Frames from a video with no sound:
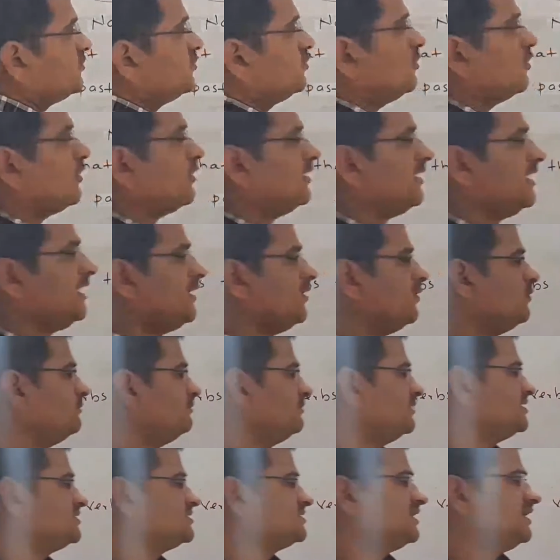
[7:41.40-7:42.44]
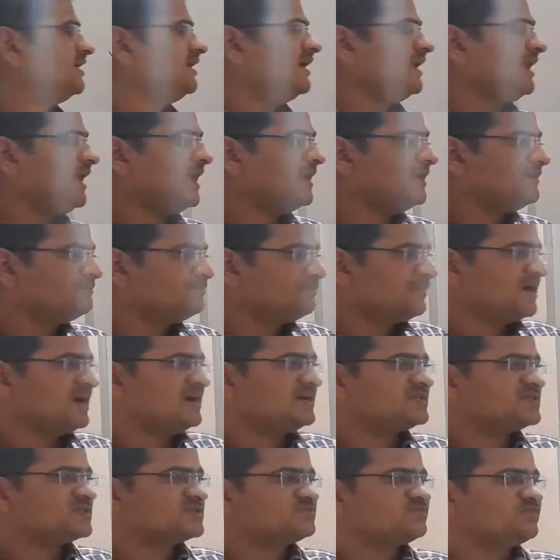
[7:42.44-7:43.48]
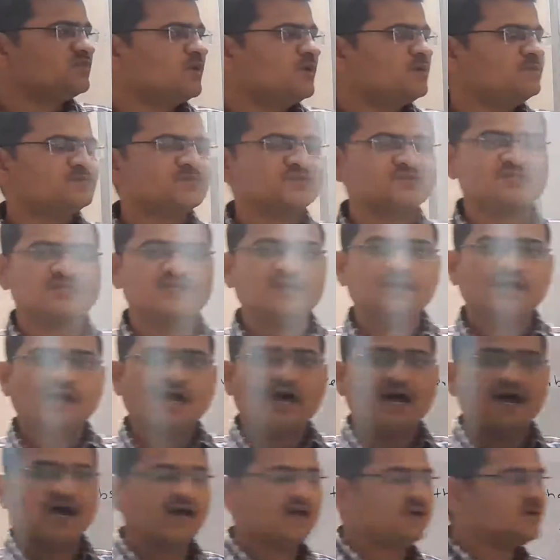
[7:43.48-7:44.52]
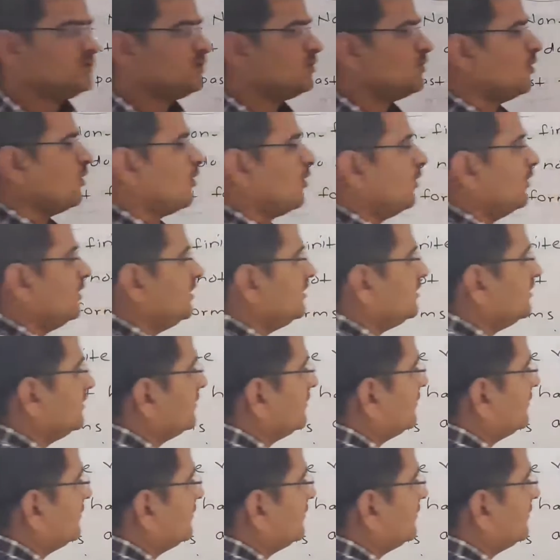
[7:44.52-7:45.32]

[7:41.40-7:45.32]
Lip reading: do not have present and past forms are called